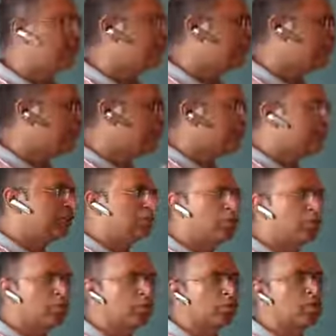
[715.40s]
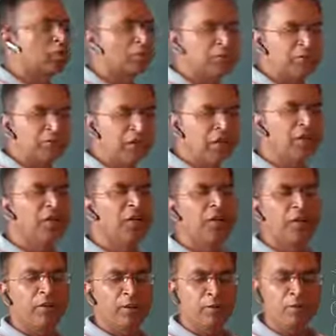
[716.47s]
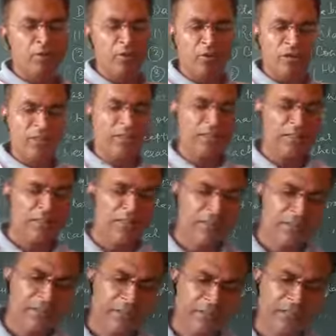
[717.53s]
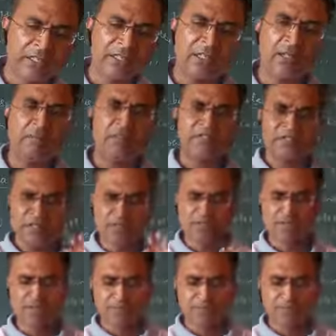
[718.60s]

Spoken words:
Access is also one of the important databases.